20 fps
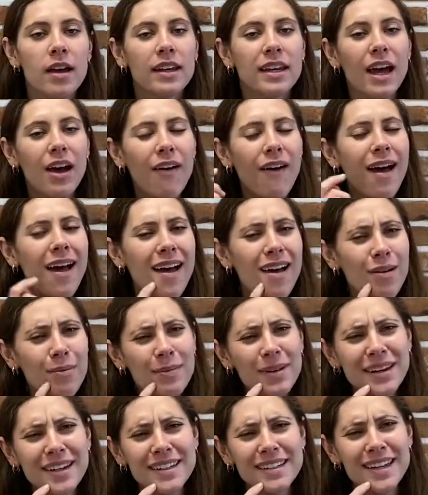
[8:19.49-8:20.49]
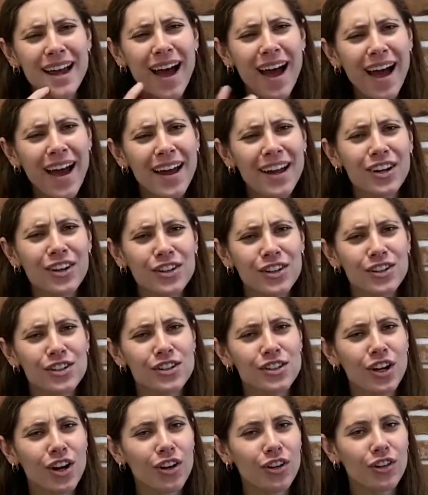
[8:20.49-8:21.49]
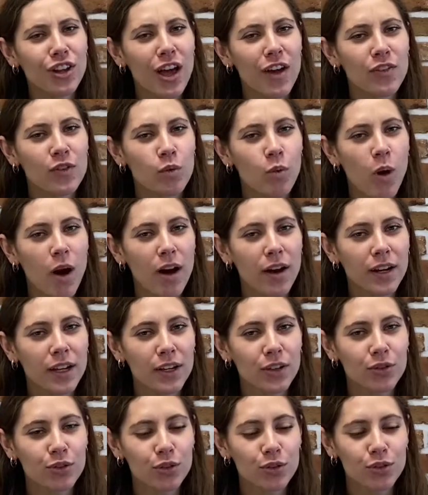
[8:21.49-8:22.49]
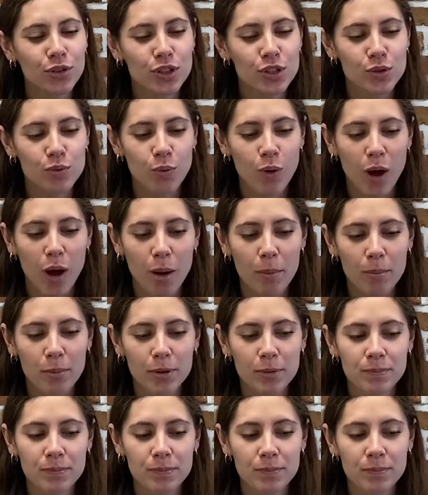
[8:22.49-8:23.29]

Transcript: Now, how many tigers are left walking through the swamp?